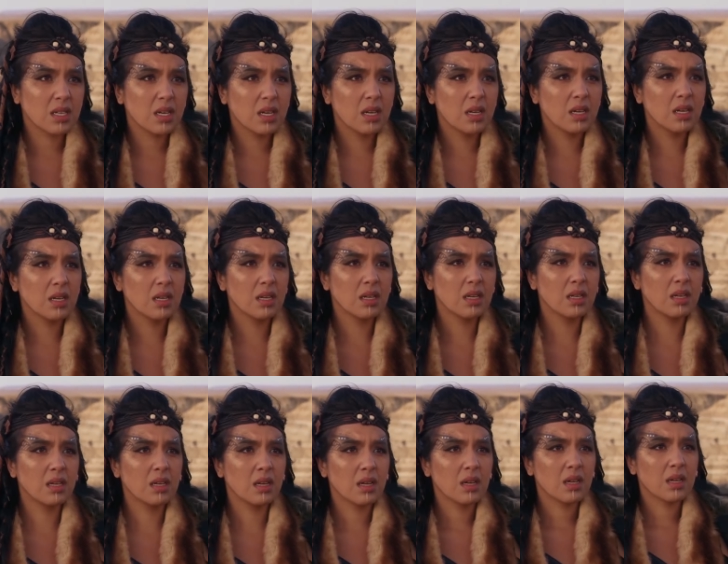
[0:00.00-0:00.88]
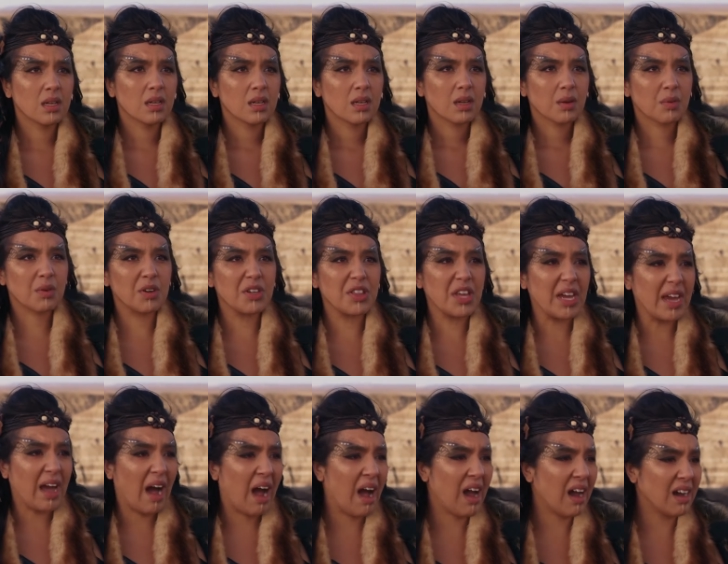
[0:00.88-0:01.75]
the feeling of
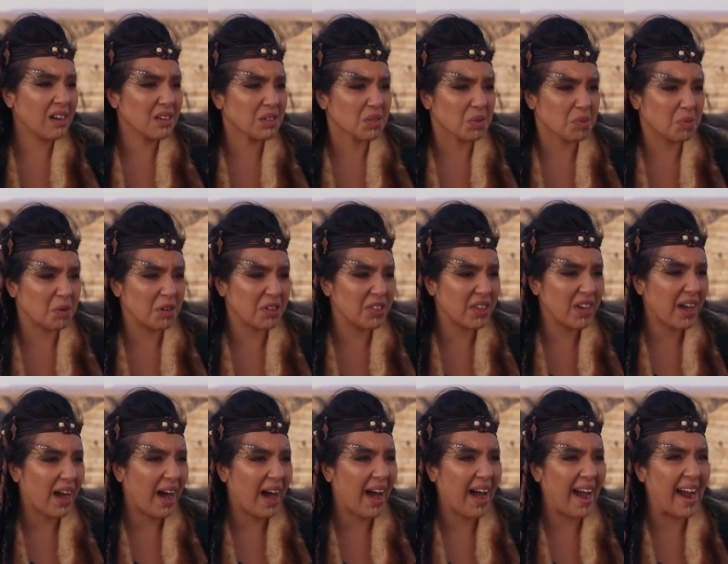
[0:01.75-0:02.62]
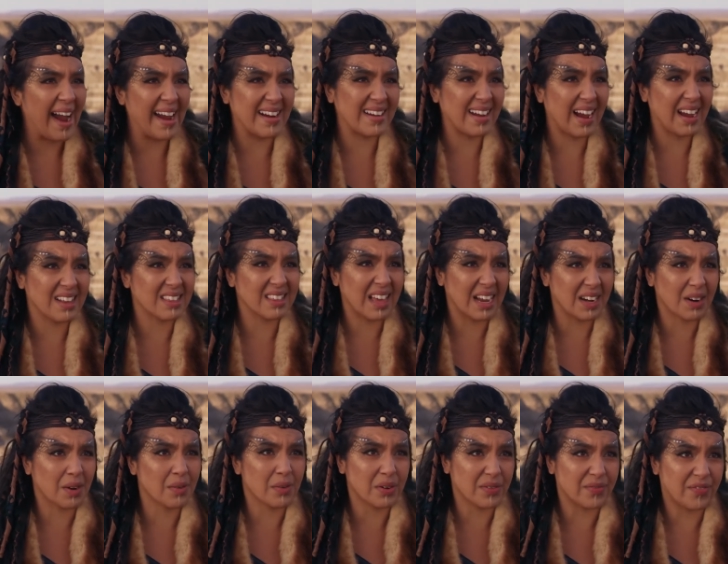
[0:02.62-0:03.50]
pure
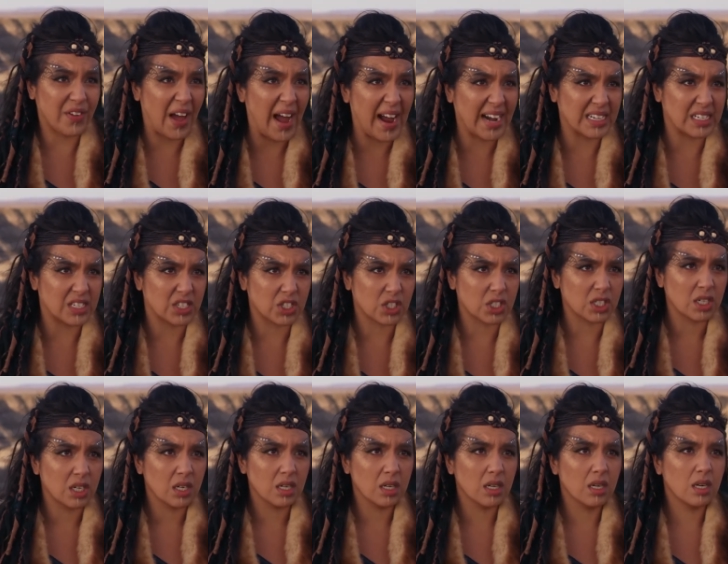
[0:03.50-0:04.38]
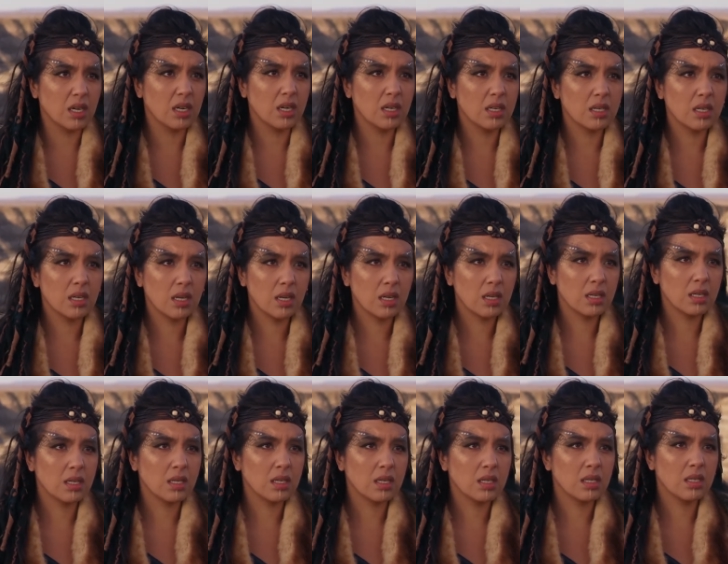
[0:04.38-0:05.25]
joy that comes over
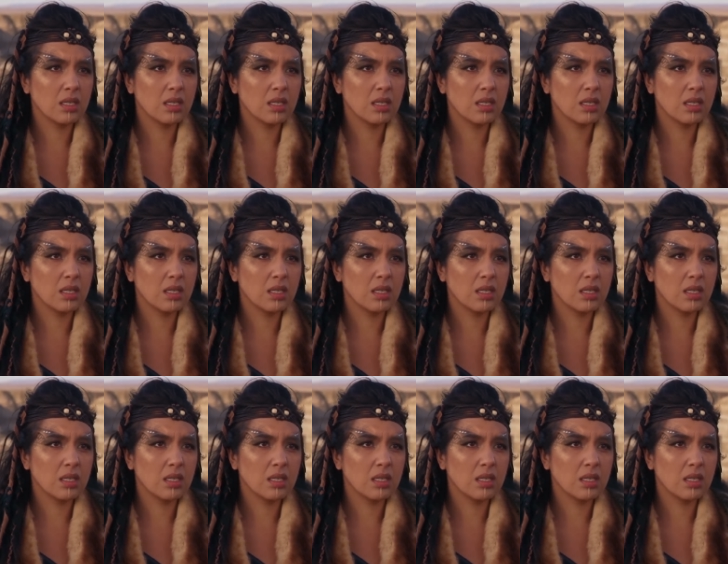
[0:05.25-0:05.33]
you